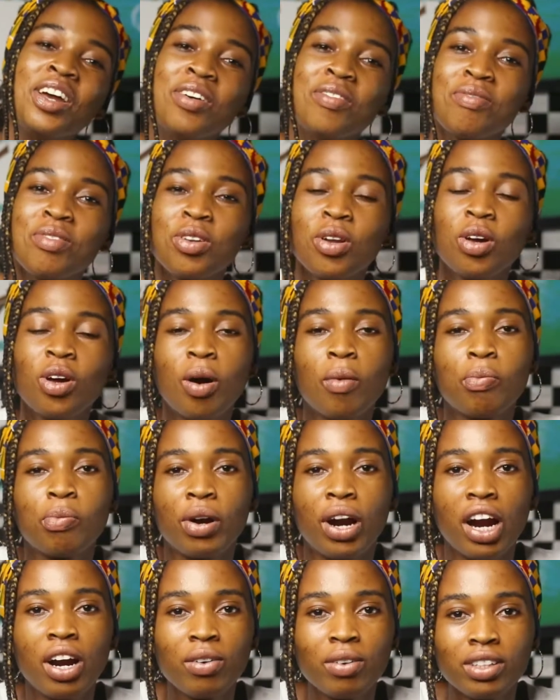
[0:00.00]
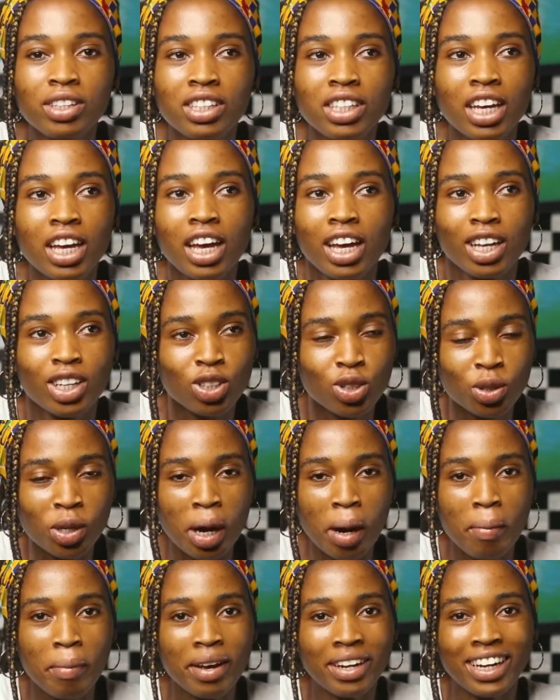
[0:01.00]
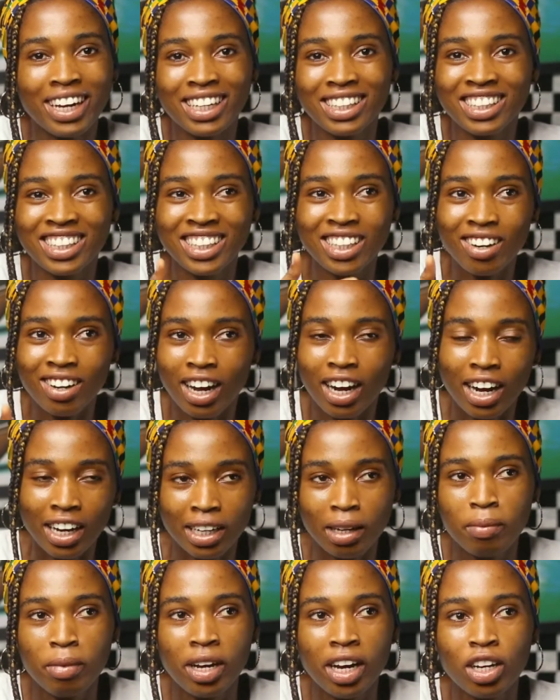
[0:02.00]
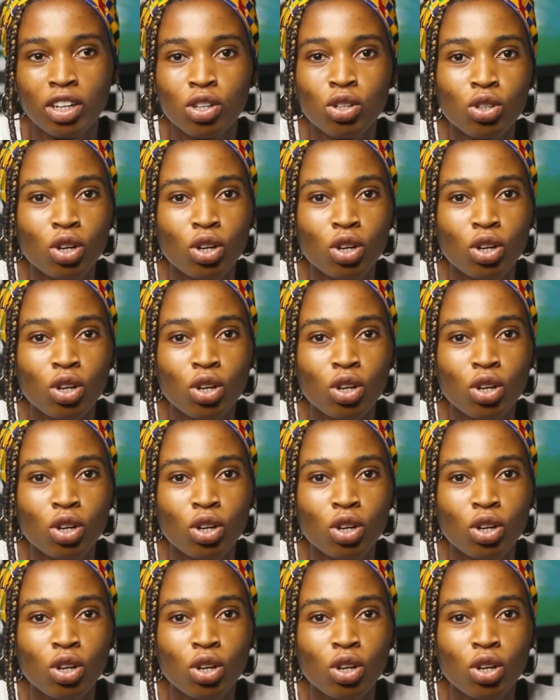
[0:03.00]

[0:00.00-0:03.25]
If you know your priority is to come and excel academically,